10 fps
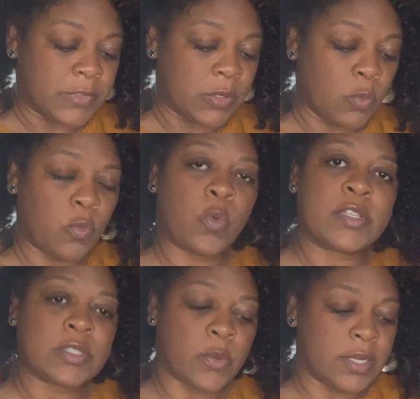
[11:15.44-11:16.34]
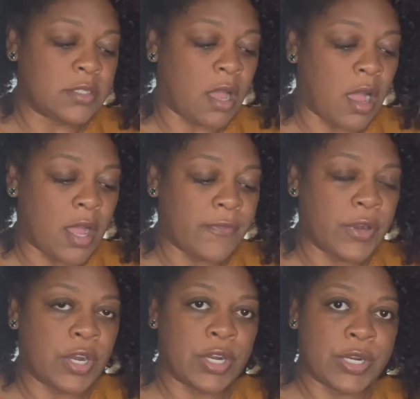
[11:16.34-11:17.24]
was going to offer
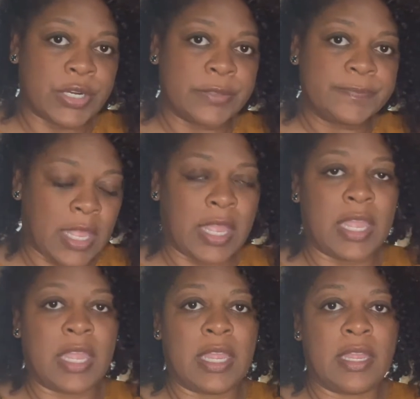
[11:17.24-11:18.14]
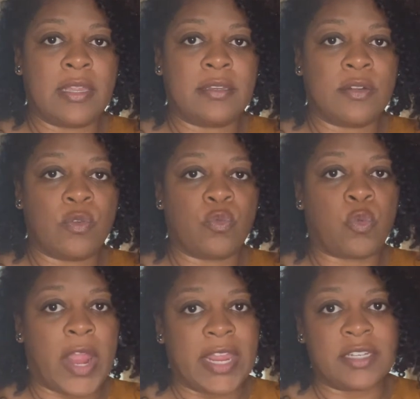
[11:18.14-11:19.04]
her a
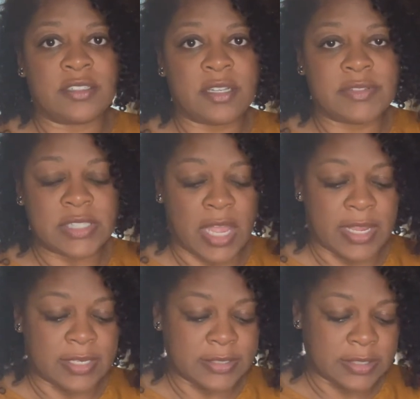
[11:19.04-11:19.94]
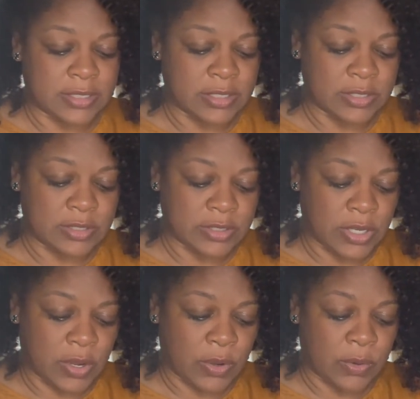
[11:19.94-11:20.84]
range of science.
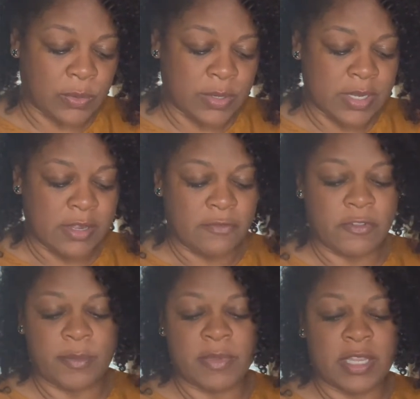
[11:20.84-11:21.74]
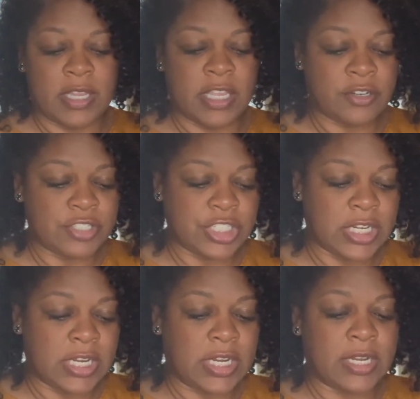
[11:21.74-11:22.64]
So from
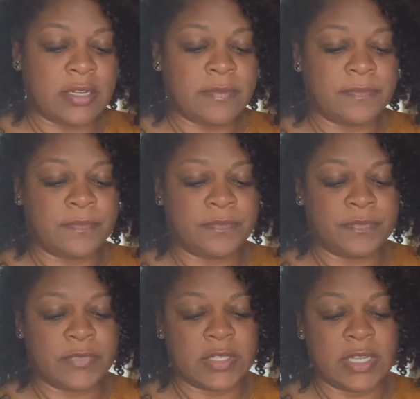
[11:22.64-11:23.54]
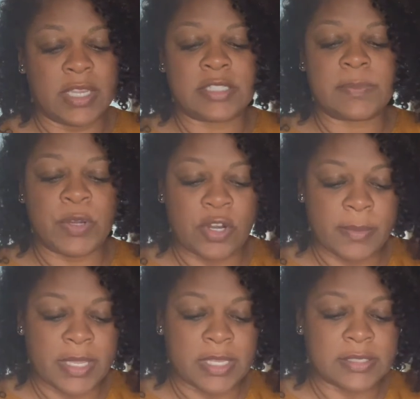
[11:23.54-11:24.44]
energy,
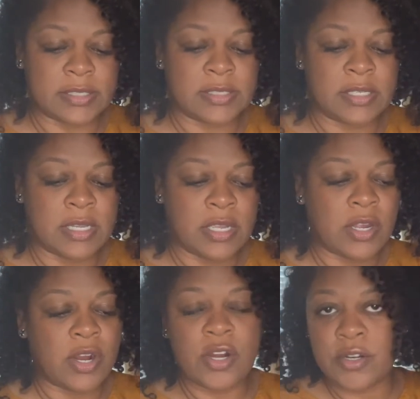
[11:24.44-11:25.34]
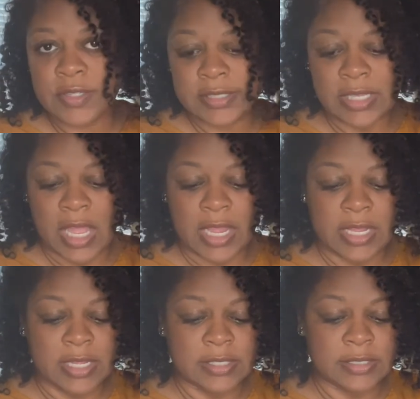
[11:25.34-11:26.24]
experiments, earth
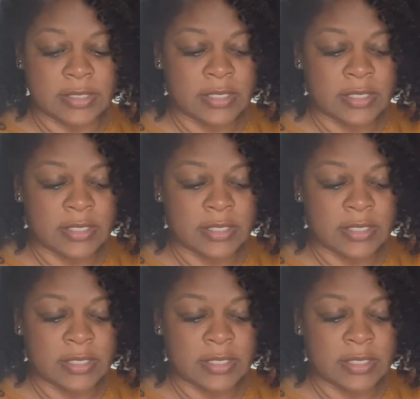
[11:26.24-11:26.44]
science,